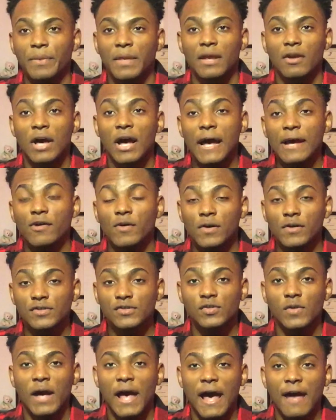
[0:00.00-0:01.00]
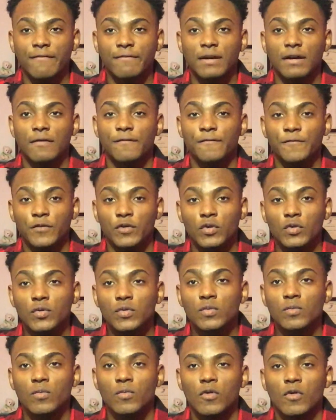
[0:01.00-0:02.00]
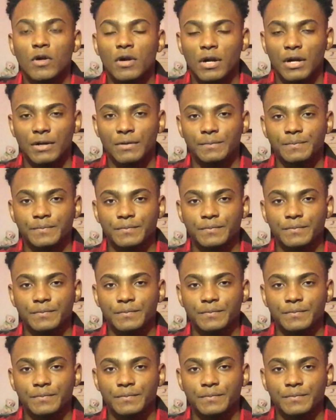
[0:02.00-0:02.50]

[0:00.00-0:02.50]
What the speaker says: and I also have a few more